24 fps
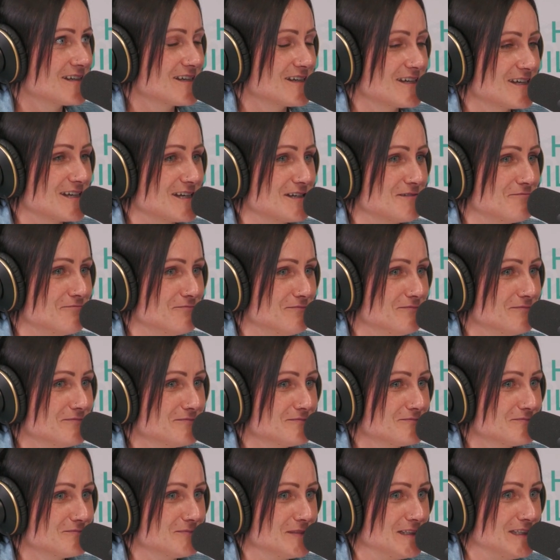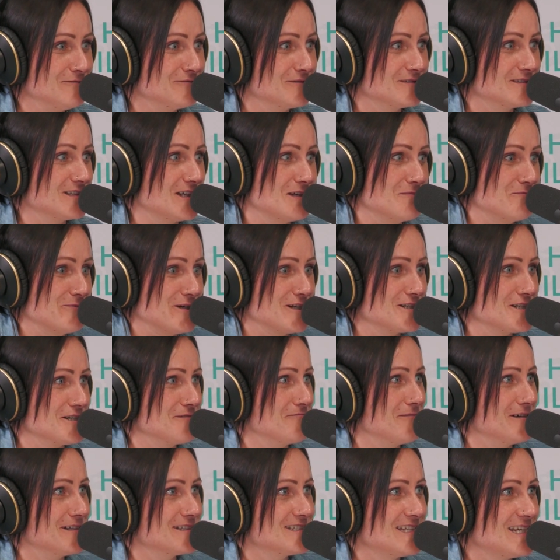even like brushing
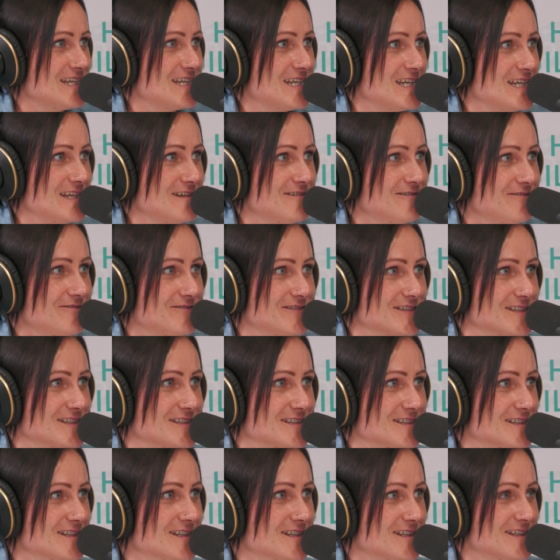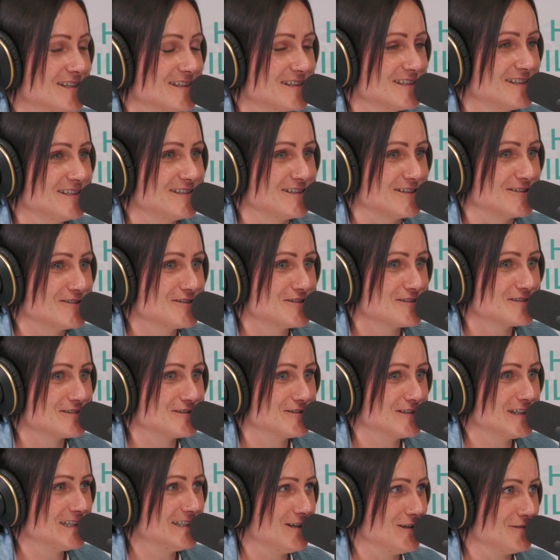my teeth and, you know, just
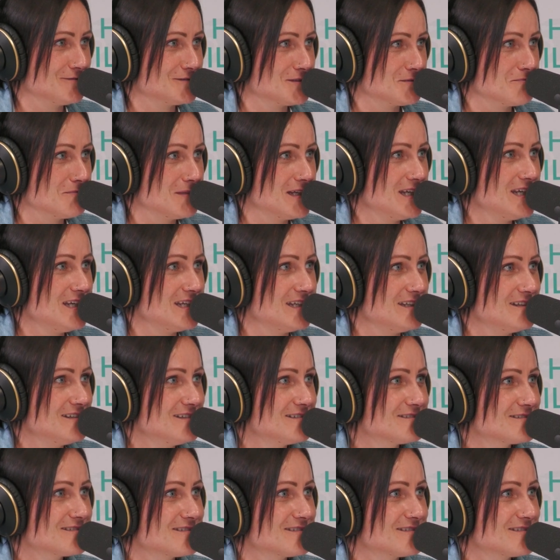looking after me,